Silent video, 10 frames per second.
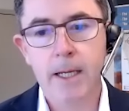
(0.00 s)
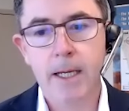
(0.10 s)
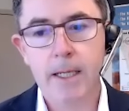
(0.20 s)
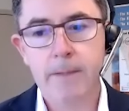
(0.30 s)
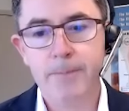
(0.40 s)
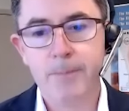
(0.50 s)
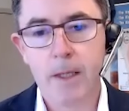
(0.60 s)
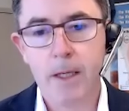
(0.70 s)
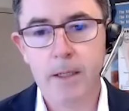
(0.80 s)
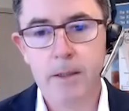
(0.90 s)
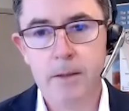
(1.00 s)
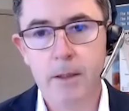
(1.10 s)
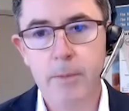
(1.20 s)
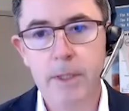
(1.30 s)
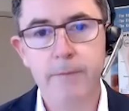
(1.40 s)
Um, and
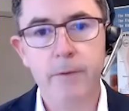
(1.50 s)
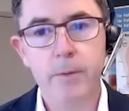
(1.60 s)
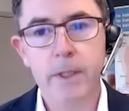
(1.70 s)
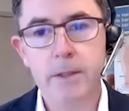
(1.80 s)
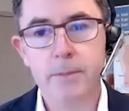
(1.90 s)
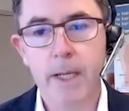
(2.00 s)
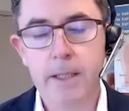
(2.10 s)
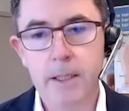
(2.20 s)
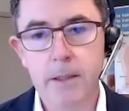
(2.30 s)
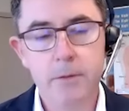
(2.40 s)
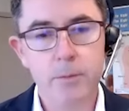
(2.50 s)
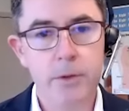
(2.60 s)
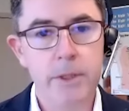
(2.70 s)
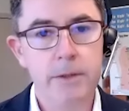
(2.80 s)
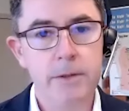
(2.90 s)
I believe the rig is back there this
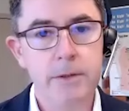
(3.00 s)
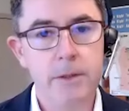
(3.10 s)
morning,